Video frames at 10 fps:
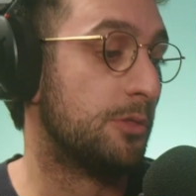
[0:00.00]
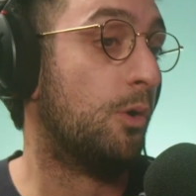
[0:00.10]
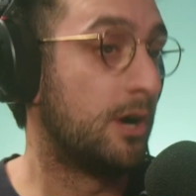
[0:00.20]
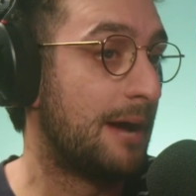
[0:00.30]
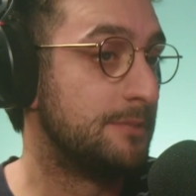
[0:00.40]

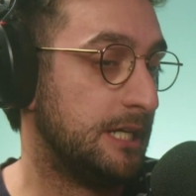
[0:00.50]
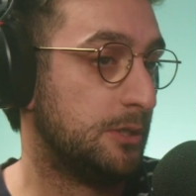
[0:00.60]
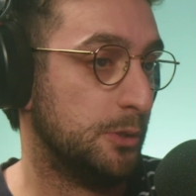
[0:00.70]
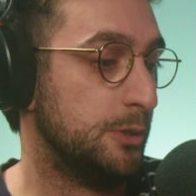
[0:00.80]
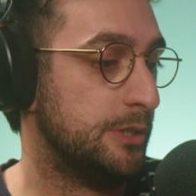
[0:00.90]
war cabinet
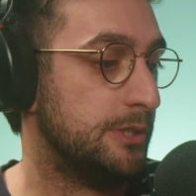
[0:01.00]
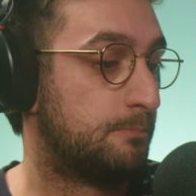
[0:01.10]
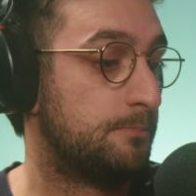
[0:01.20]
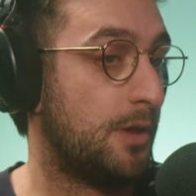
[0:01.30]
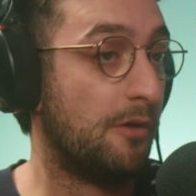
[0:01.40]
included
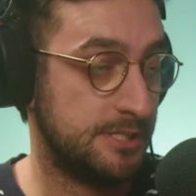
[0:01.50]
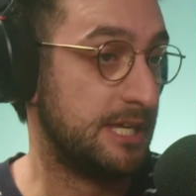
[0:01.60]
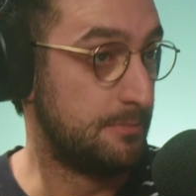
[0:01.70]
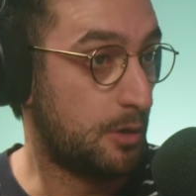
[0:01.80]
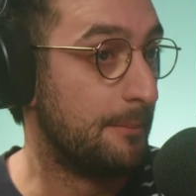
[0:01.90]

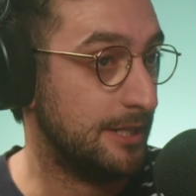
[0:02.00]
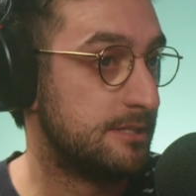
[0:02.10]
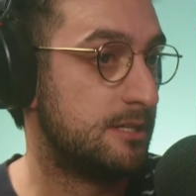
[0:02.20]
obviously the Prime Minister